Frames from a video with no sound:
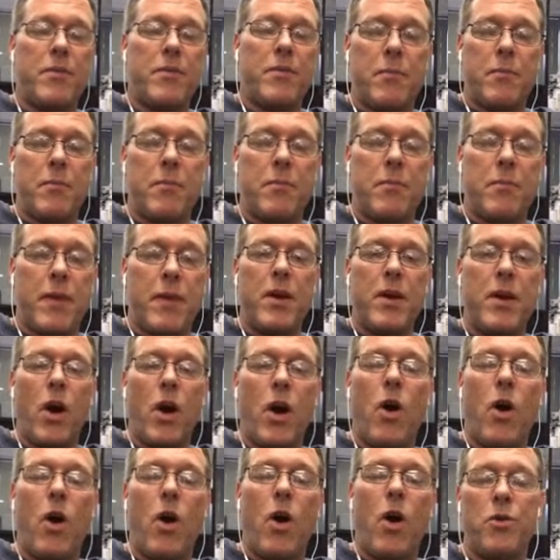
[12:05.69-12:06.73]
Sometimes
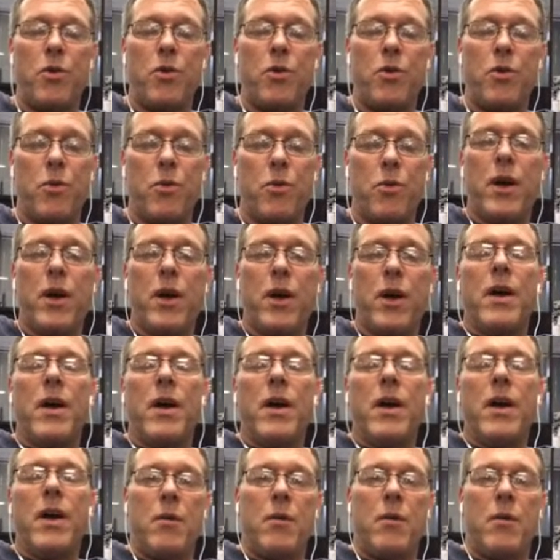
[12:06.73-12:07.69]
it may be all you